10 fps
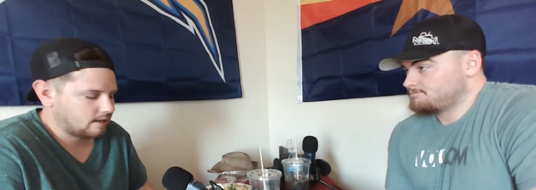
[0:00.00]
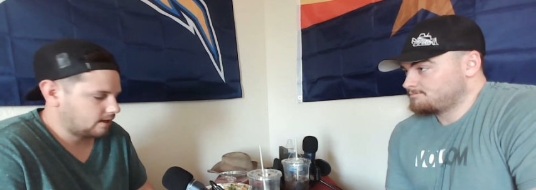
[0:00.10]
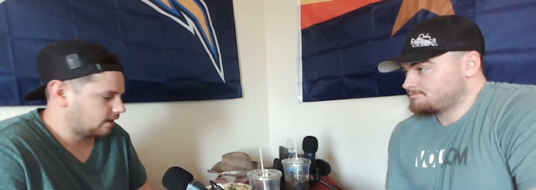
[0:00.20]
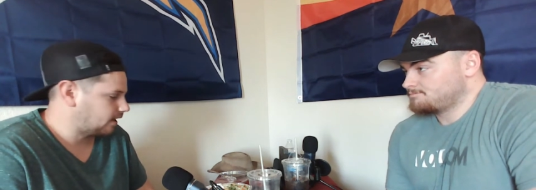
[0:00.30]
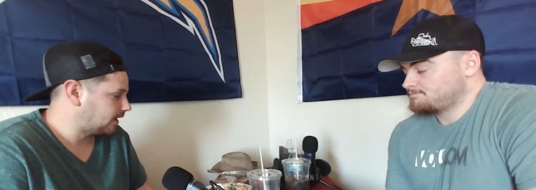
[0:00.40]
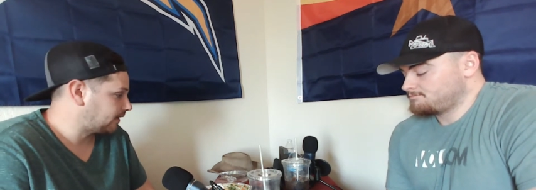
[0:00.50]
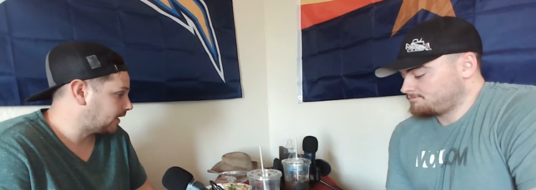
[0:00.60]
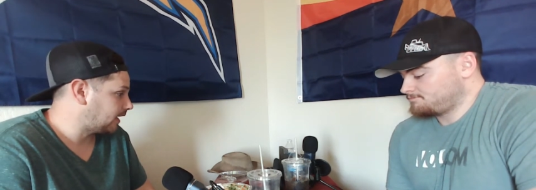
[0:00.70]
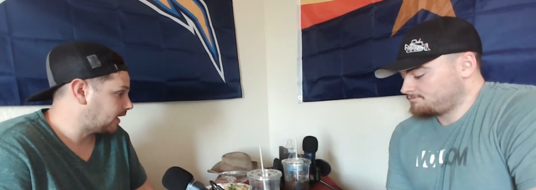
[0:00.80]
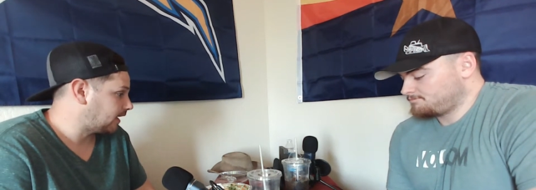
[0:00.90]
Speaker 1: Uh,
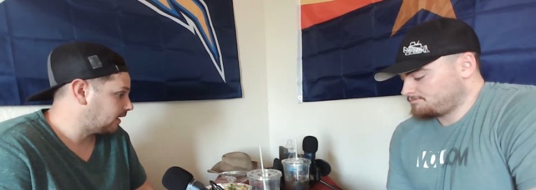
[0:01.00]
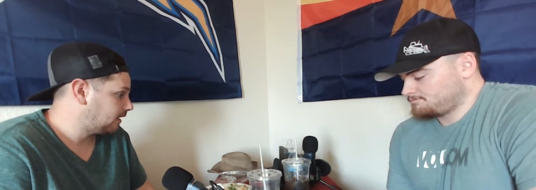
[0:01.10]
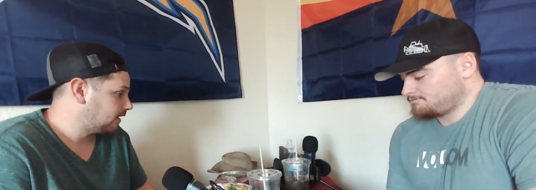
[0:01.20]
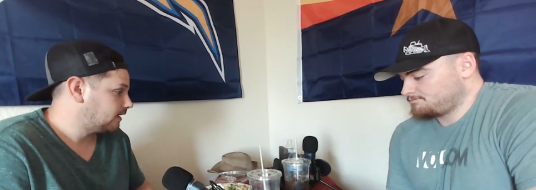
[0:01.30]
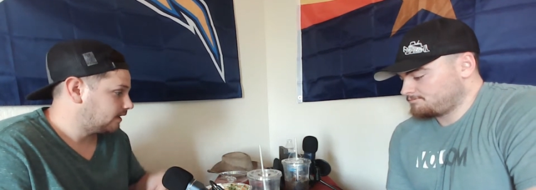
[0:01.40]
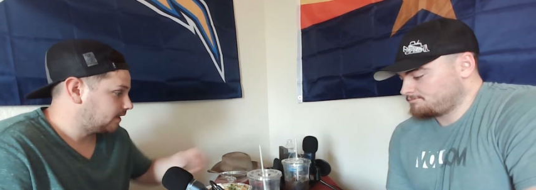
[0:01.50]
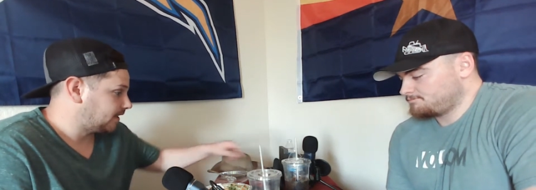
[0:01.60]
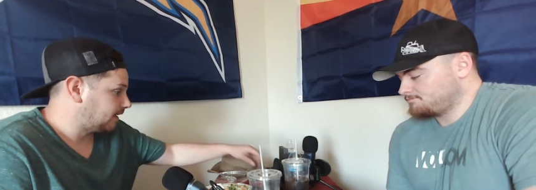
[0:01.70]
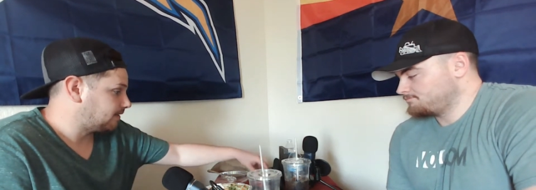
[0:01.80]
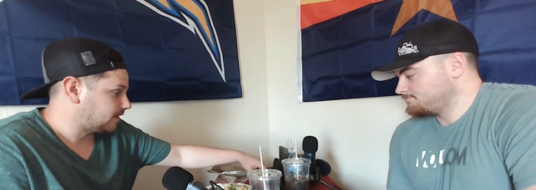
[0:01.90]
they
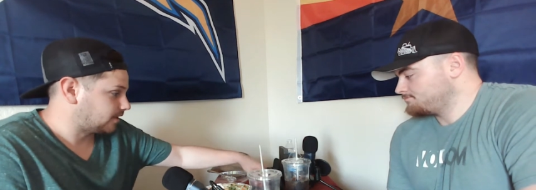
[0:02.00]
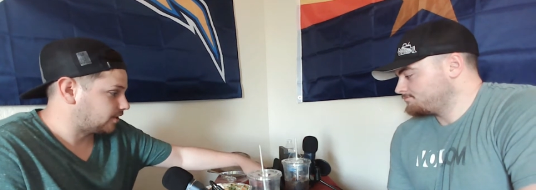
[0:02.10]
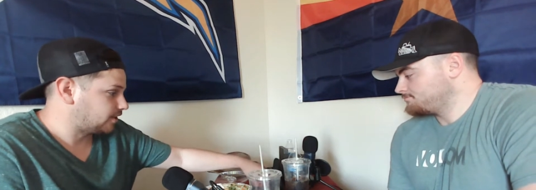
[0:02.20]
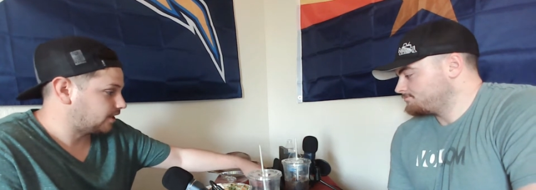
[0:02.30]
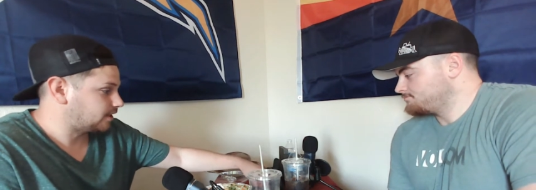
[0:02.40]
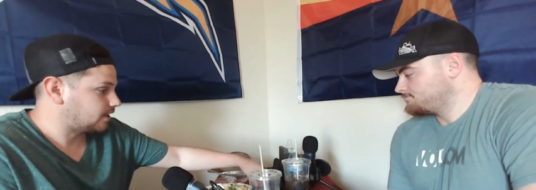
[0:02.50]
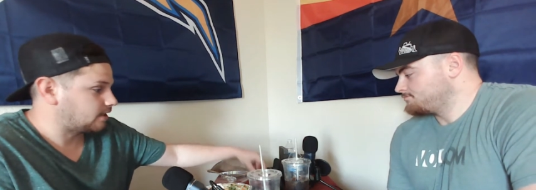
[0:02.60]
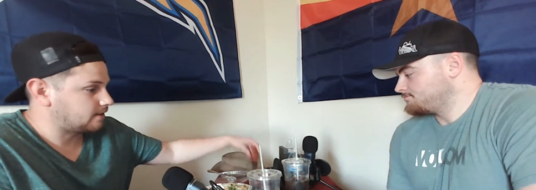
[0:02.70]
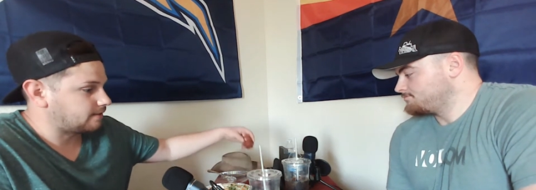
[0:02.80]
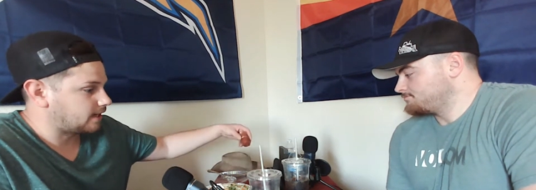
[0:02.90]
gave us a shit ton
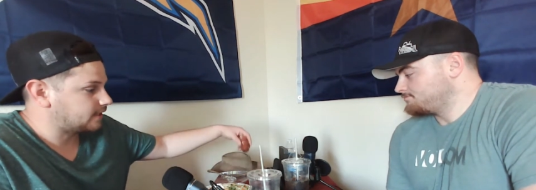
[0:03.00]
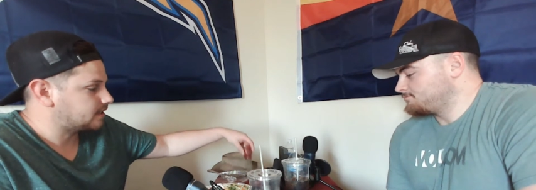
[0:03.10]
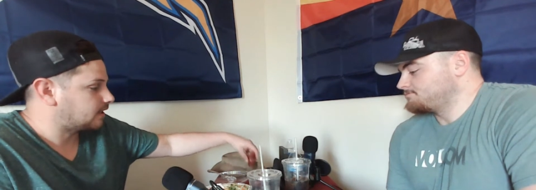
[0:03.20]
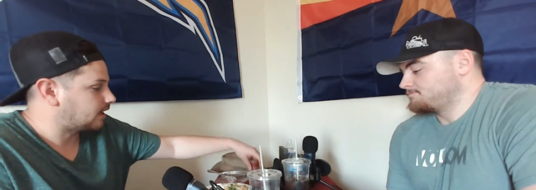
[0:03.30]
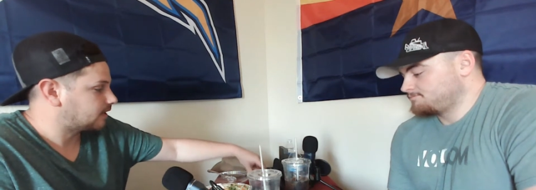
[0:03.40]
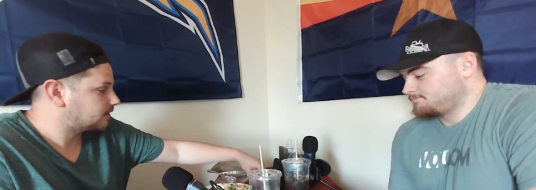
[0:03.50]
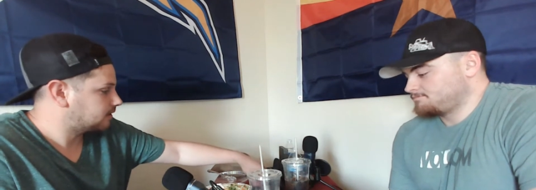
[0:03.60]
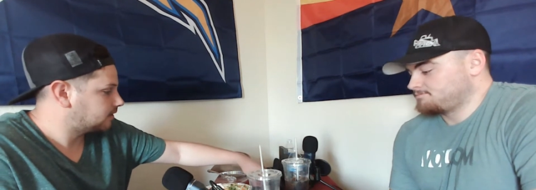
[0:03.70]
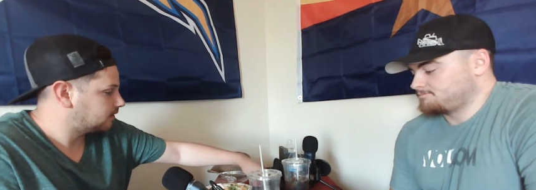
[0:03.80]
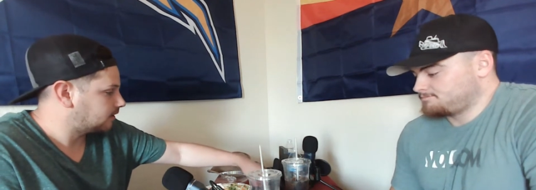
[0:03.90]
of hot sauce.
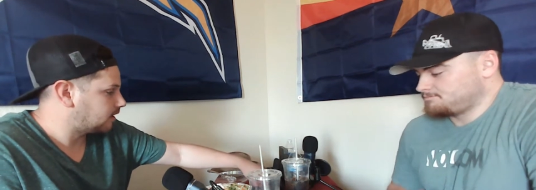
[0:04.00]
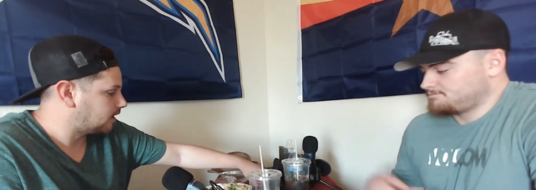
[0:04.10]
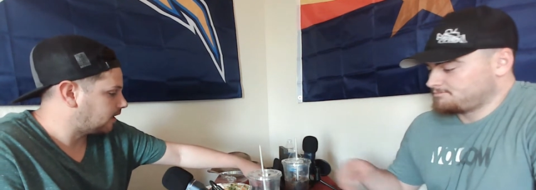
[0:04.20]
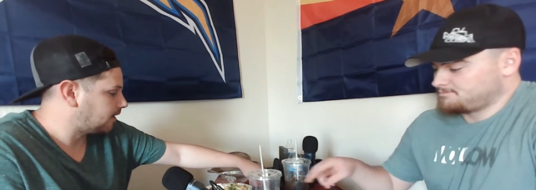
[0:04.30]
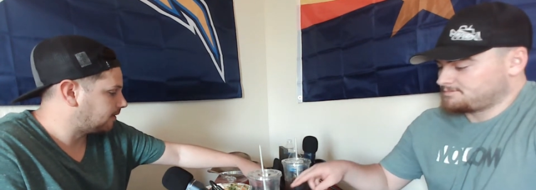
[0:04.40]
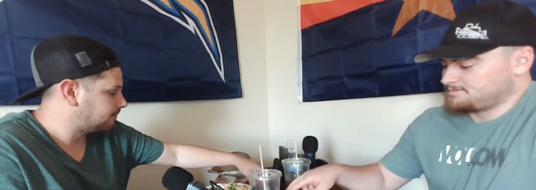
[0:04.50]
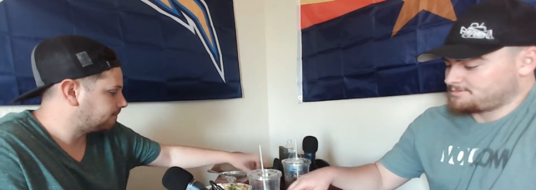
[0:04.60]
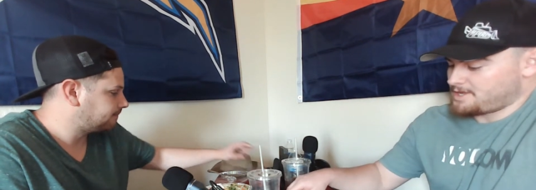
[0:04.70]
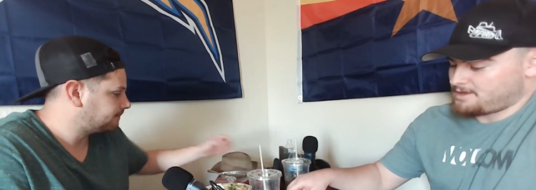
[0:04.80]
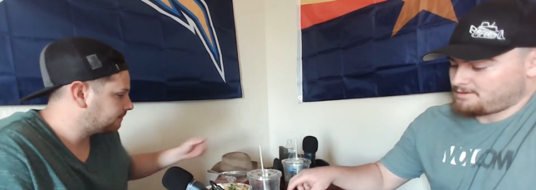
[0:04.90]
Um,
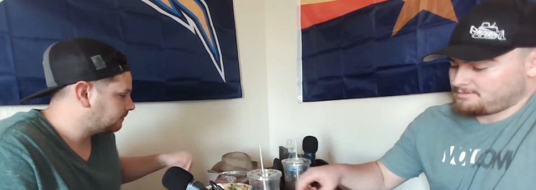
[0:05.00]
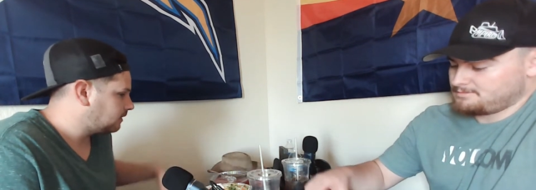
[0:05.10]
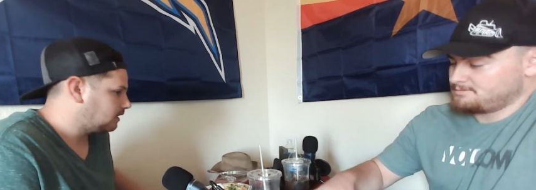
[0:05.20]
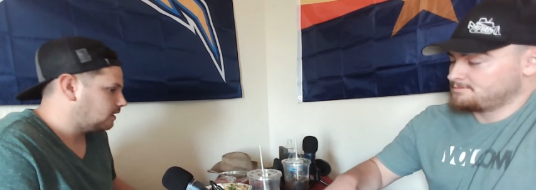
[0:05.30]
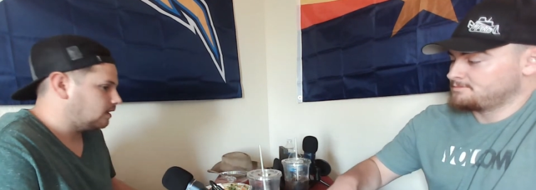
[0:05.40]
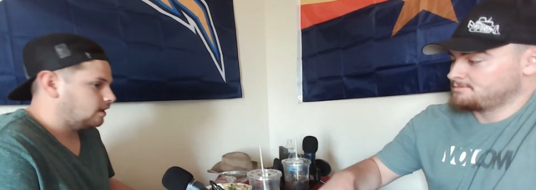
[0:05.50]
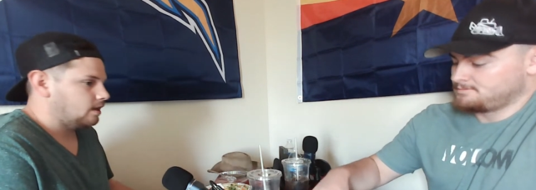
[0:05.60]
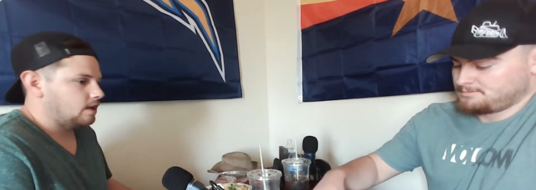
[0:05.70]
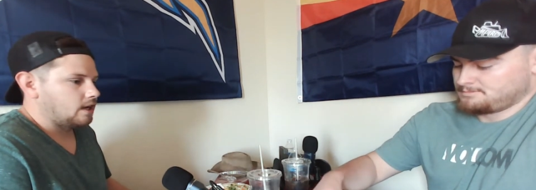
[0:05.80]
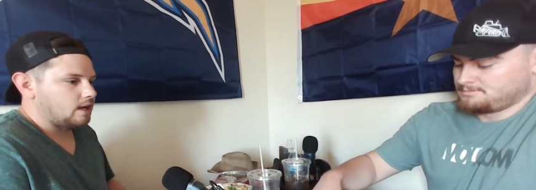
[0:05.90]

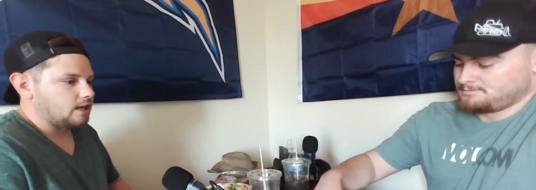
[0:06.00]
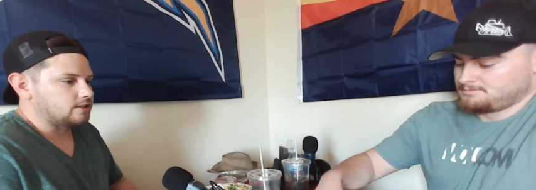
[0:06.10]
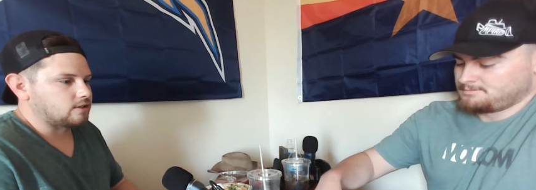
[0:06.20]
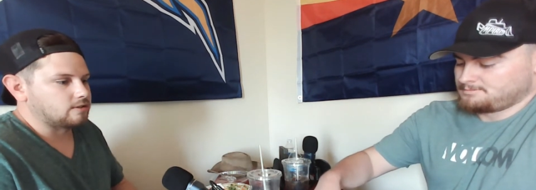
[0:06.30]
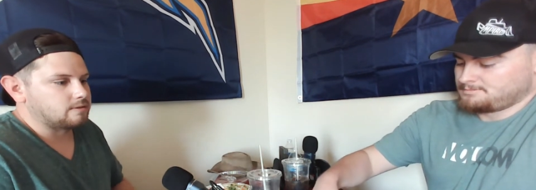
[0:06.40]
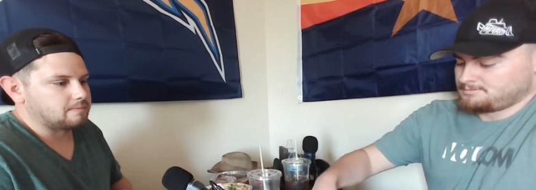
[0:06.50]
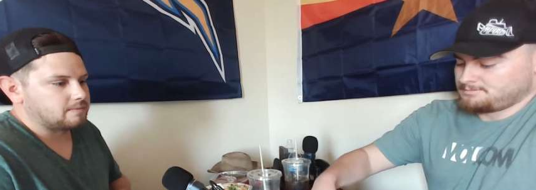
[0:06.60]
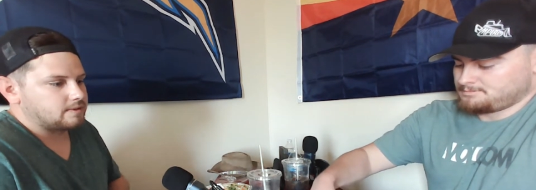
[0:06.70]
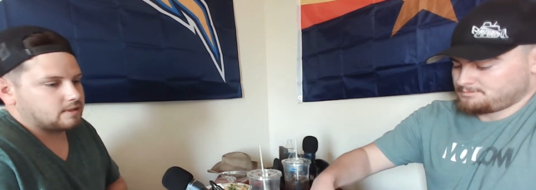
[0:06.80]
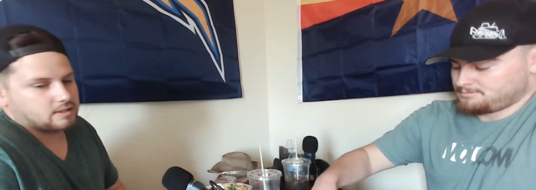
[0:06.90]
yeah. I told them
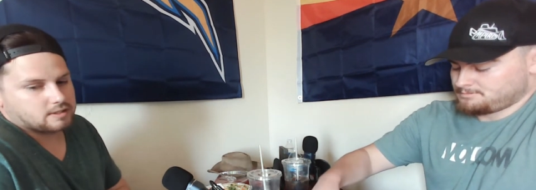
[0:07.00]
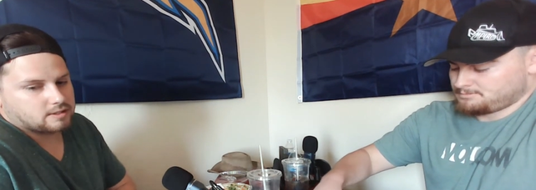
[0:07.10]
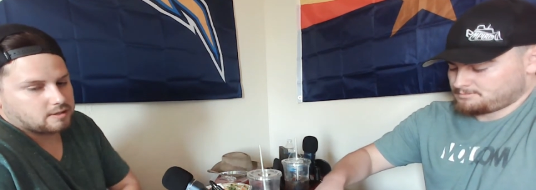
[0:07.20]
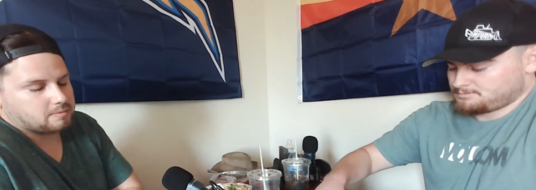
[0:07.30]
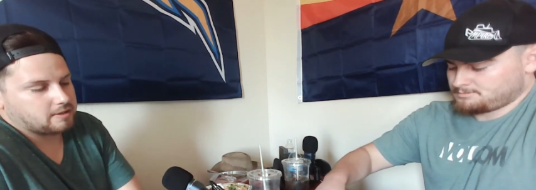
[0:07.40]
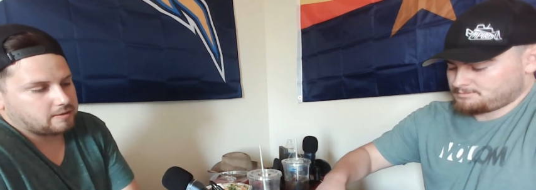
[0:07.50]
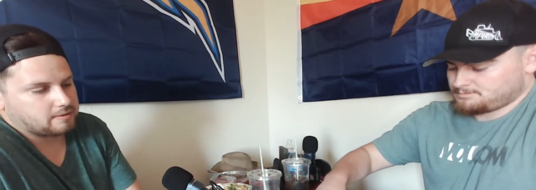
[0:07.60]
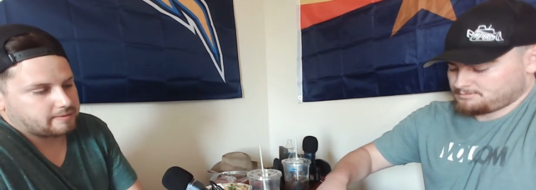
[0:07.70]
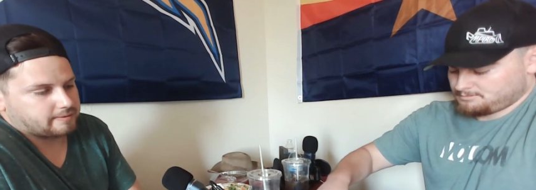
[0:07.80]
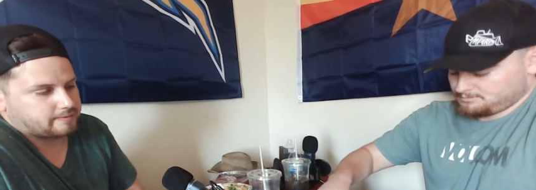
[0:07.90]
this is going to be a,
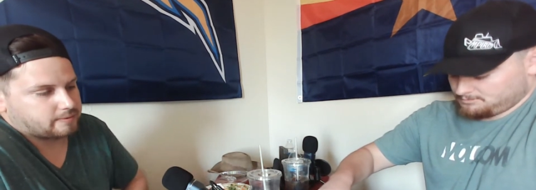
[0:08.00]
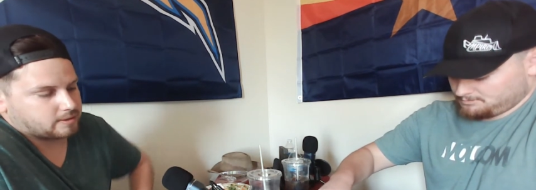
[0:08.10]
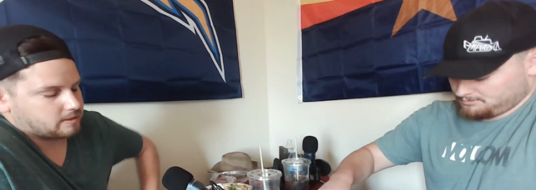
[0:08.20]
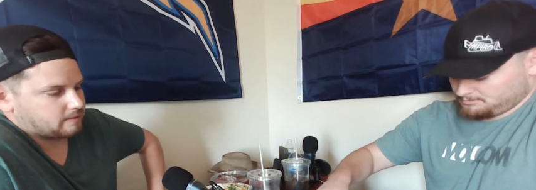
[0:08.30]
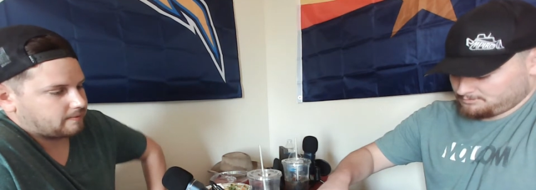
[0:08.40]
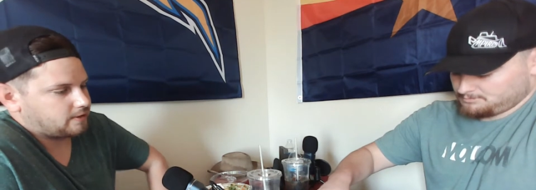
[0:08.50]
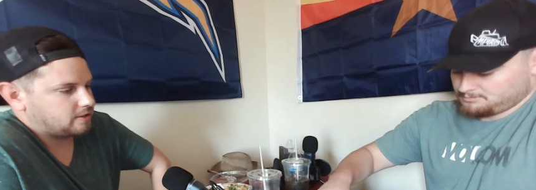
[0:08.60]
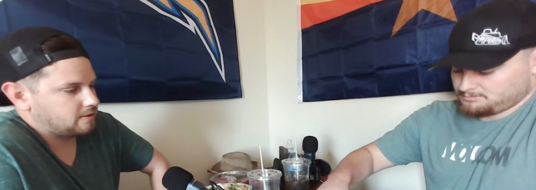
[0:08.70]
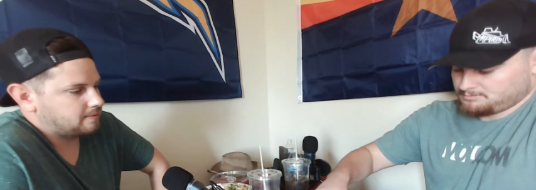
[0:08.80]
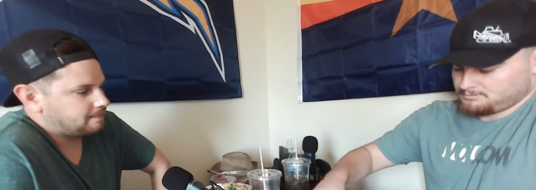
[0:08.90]
for a
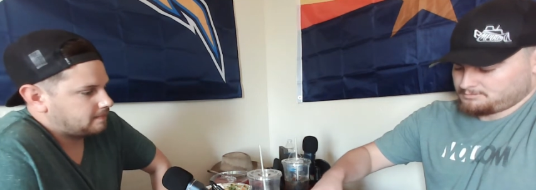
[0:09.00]
review.